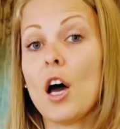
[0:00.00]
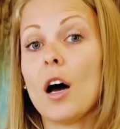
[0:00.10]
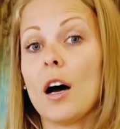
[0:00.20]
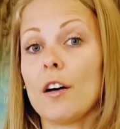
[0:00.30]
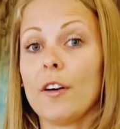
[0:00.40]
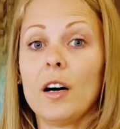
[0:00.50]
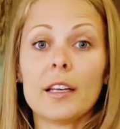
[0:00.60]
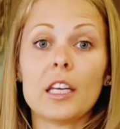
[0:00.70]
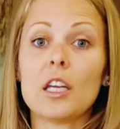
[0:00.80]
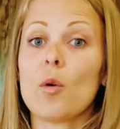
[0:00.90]
of
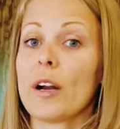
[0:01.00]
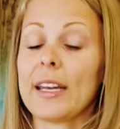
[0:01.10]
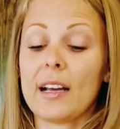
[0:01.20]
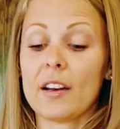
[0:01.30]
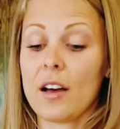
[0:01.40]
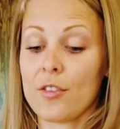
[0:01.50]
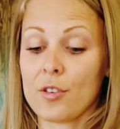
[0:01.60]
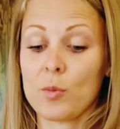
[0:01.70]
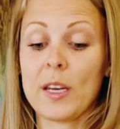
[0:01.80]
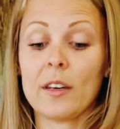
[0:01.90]
honey or any kind of other
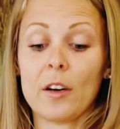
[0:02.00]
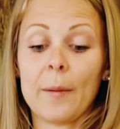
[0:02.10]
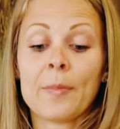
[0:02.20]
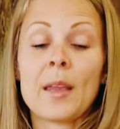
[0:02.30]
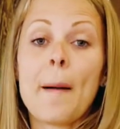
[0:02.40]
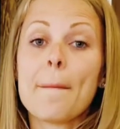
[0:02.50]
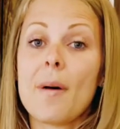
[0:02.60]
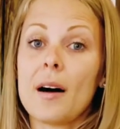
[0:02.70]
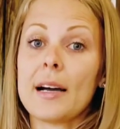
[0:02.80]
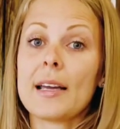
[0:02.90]
sweetener.
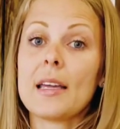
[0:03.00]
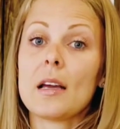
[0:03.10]
My